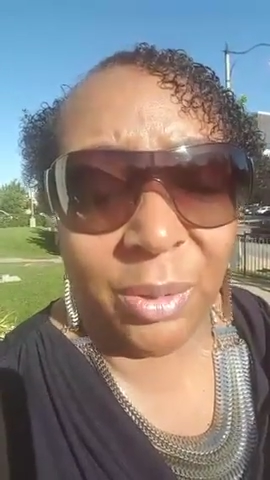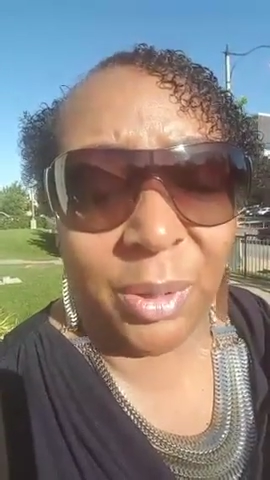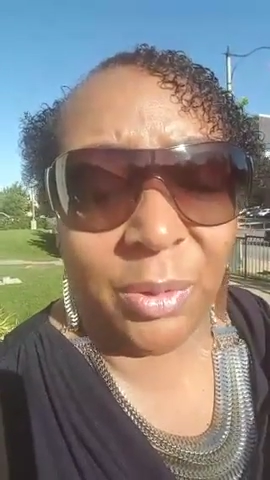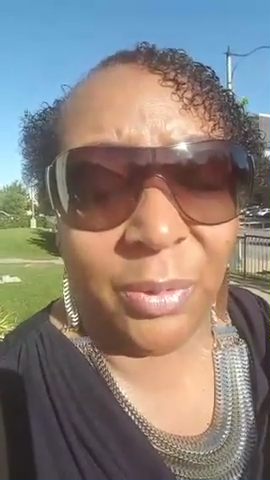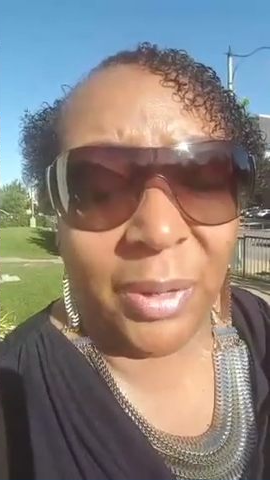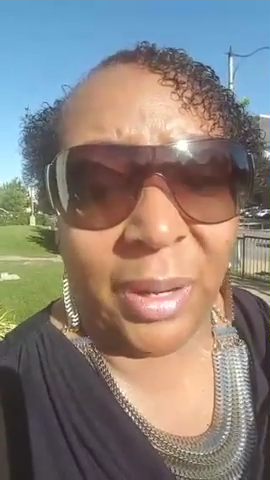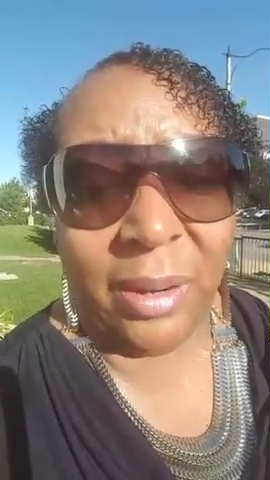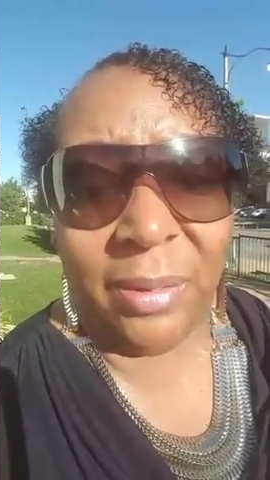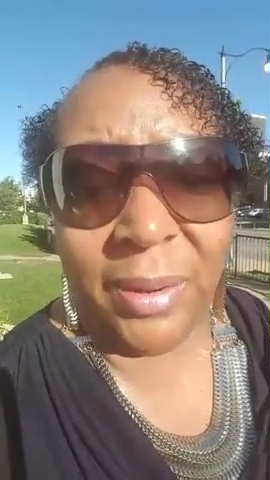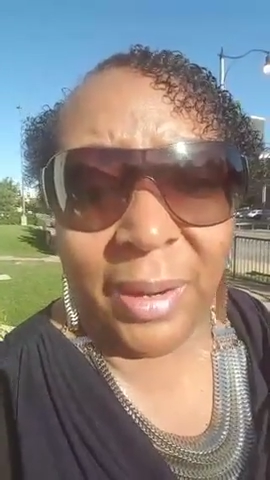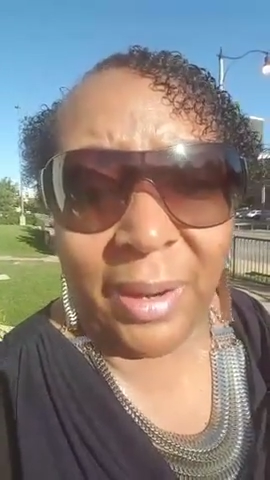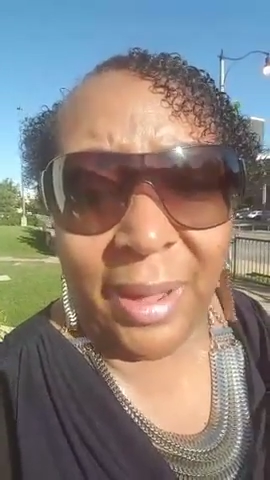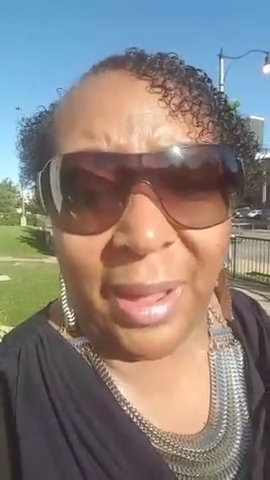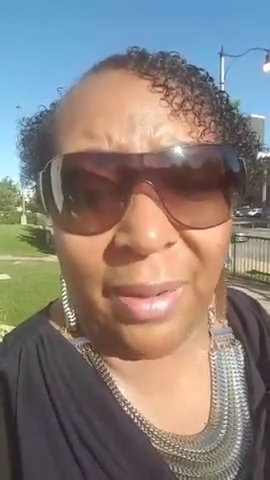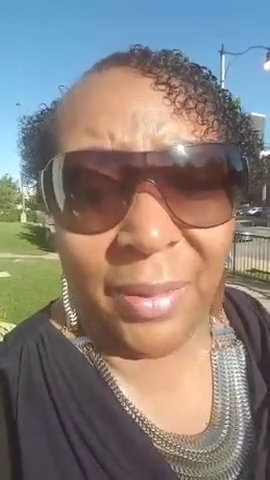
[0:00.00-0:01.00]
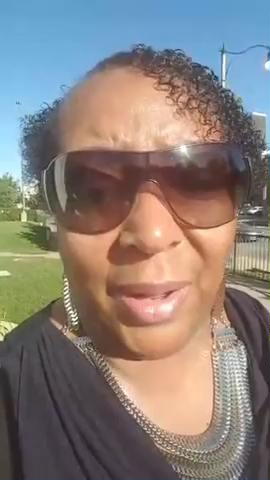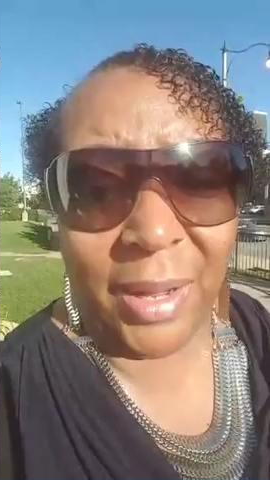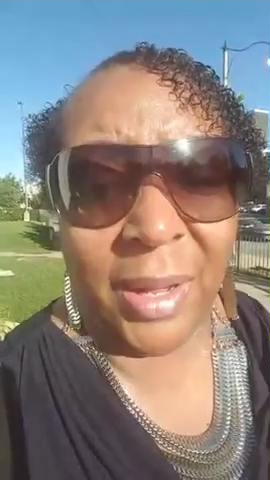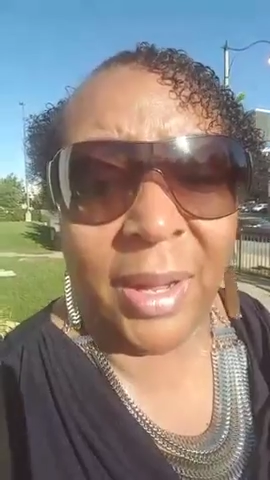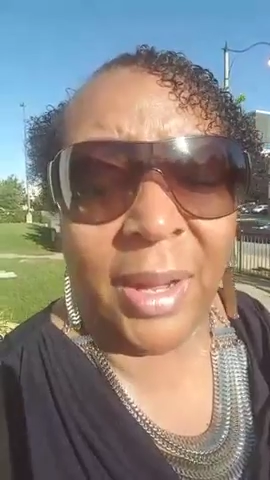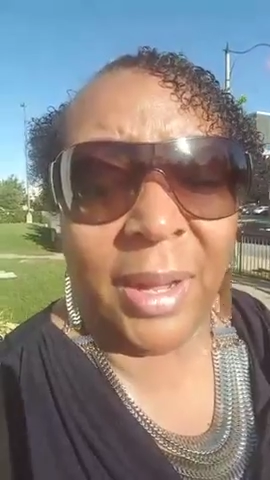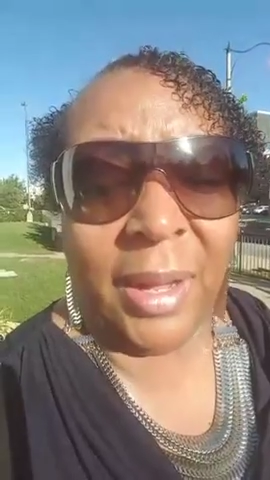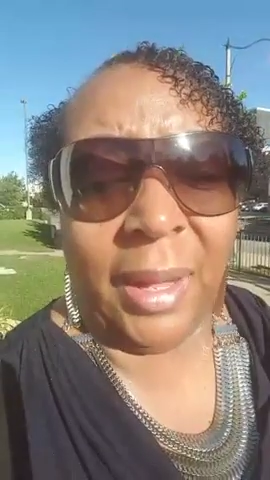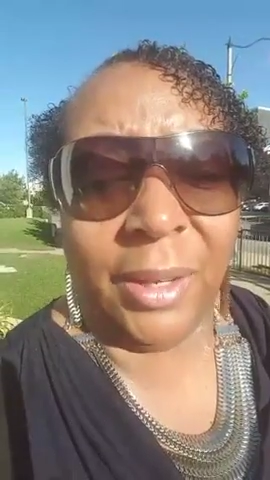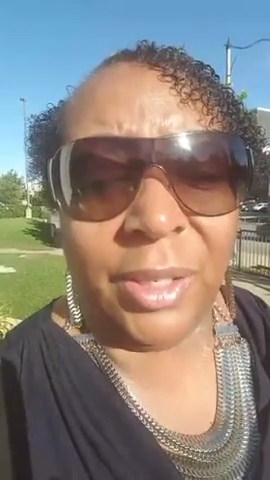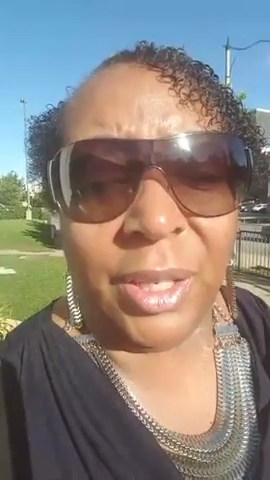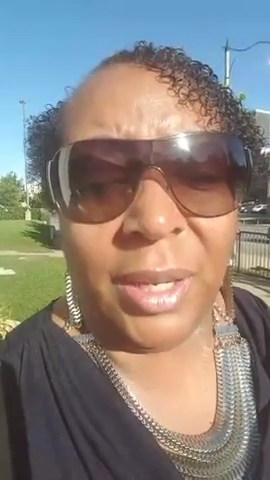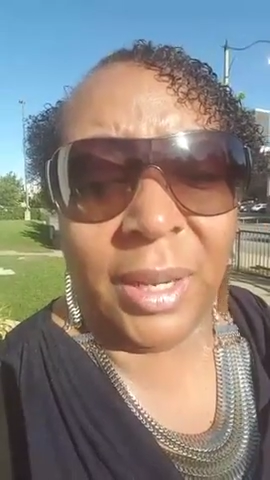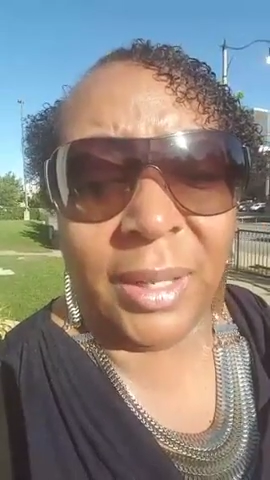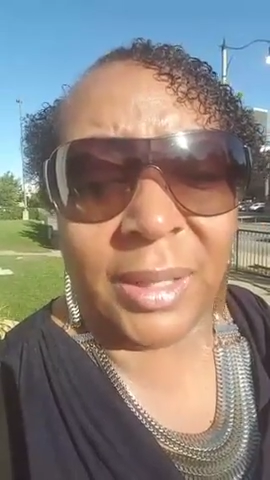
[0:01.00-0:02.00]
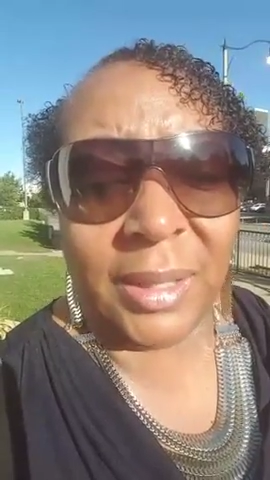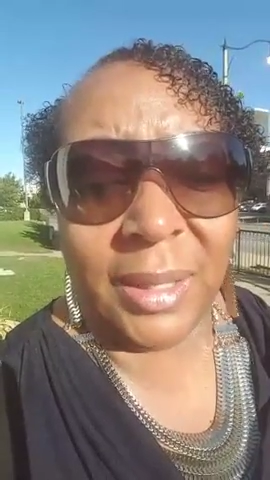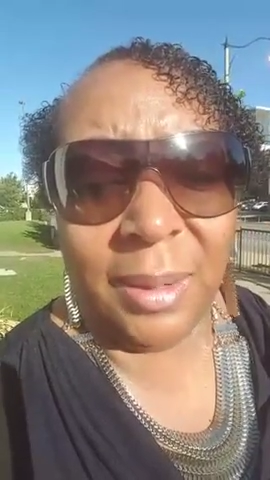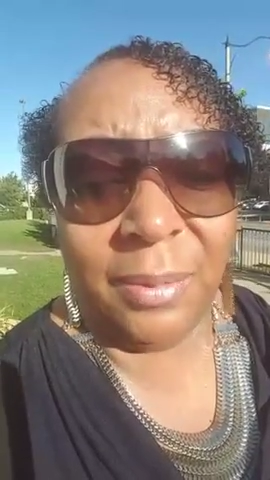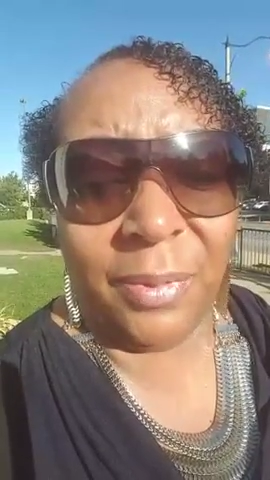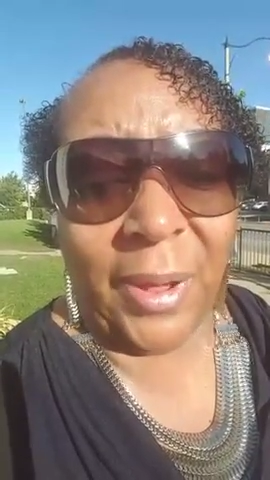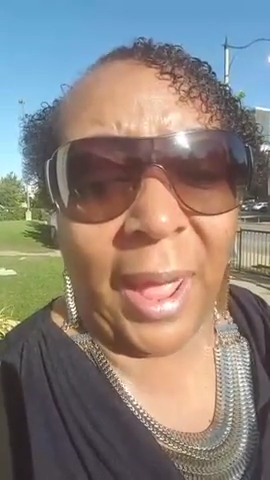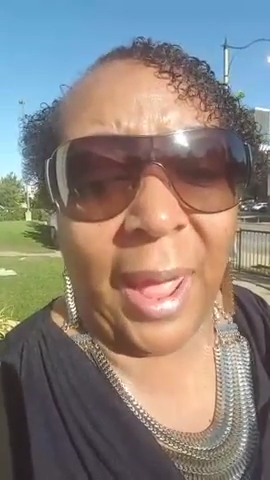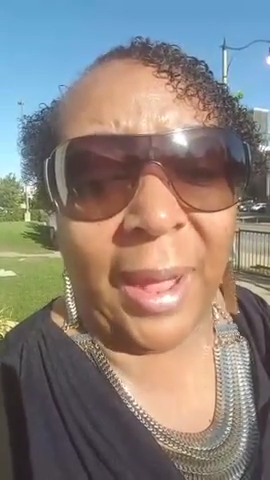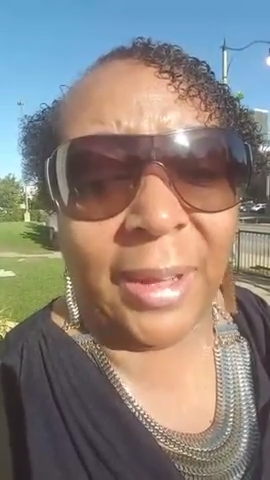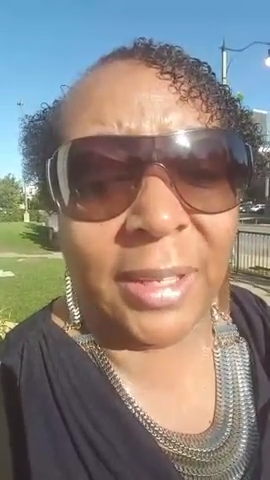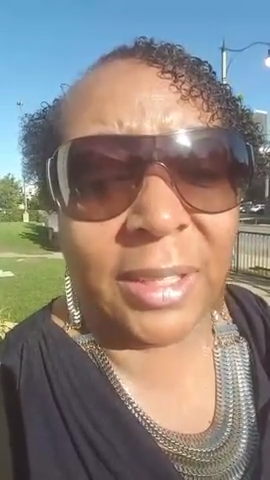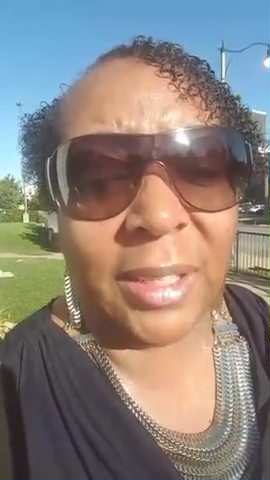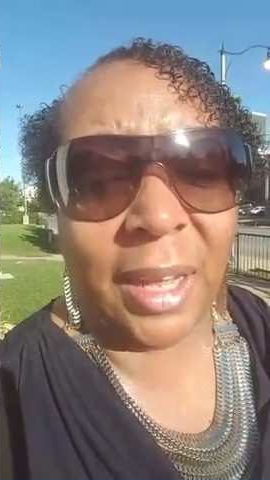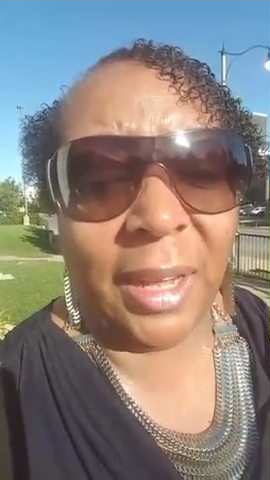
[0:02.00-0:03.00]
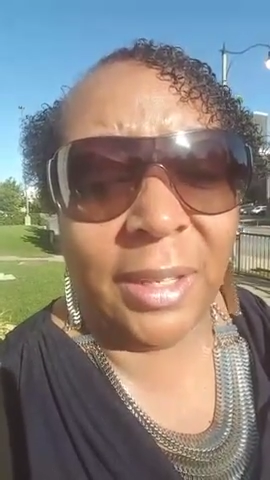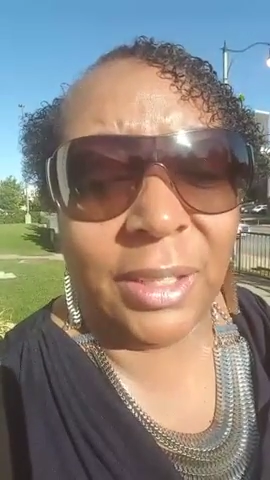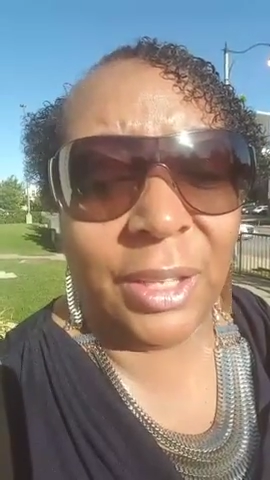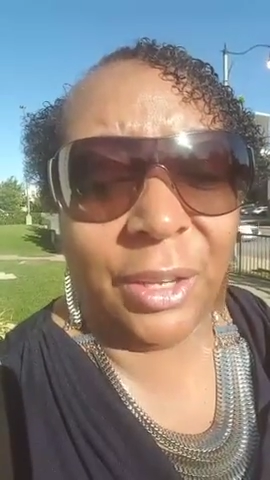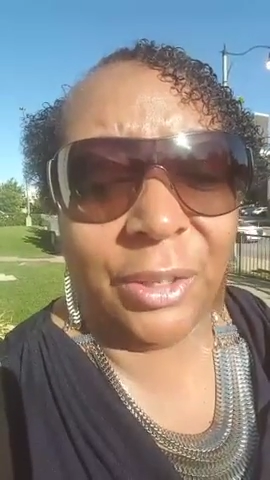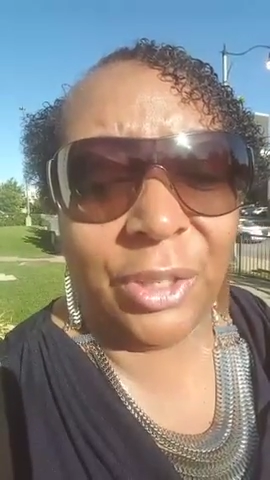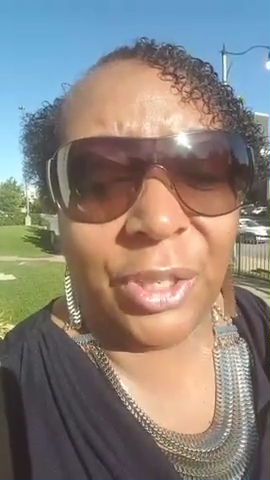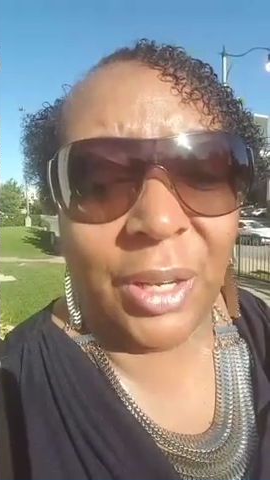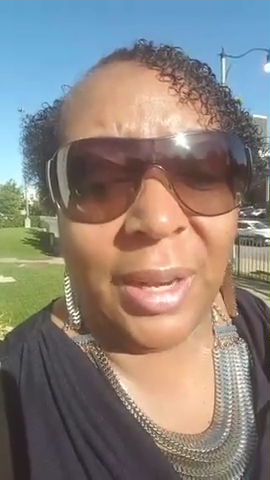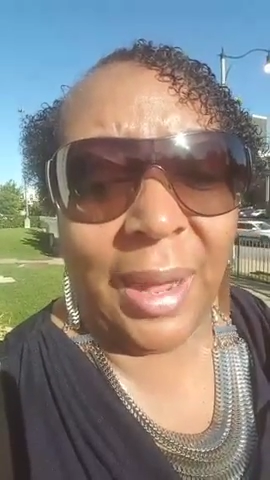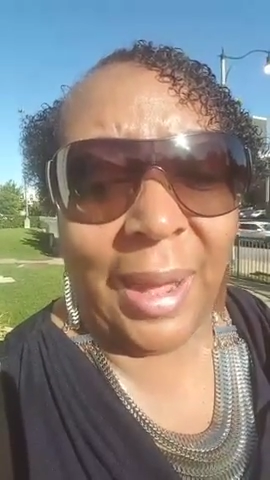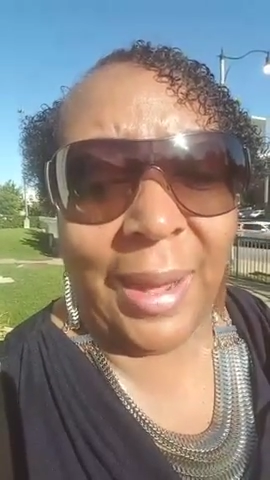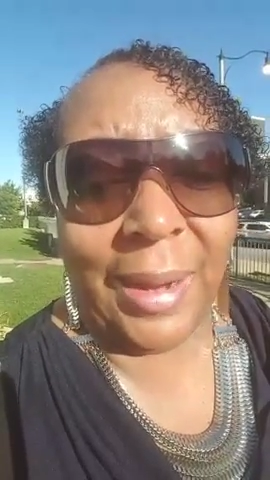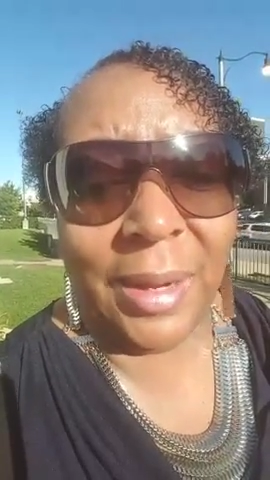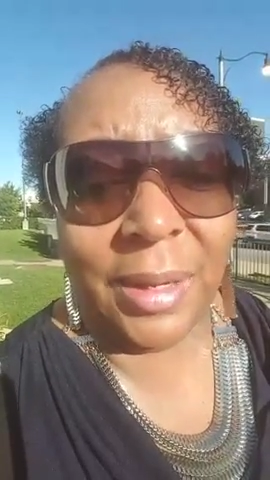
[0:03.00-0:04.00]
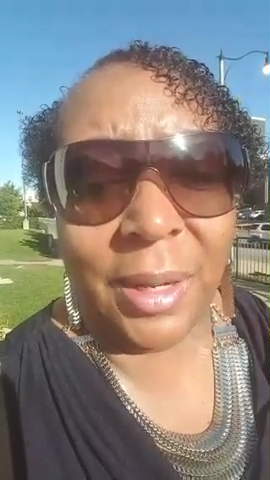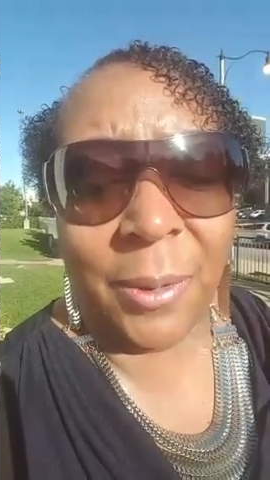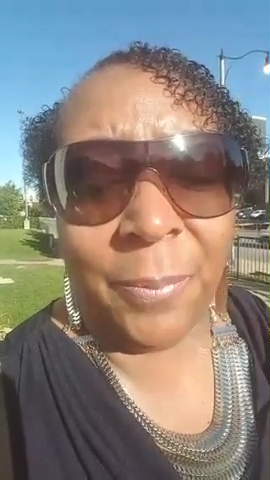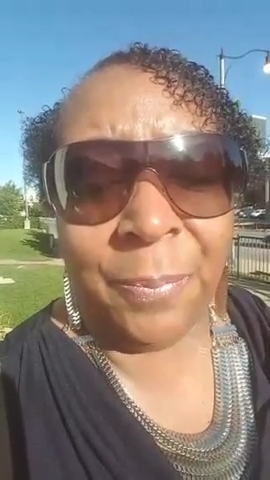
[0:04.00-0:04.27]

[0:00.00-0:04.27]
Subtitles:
She was very, very heavy, and she did Slim Fast, and so she ate.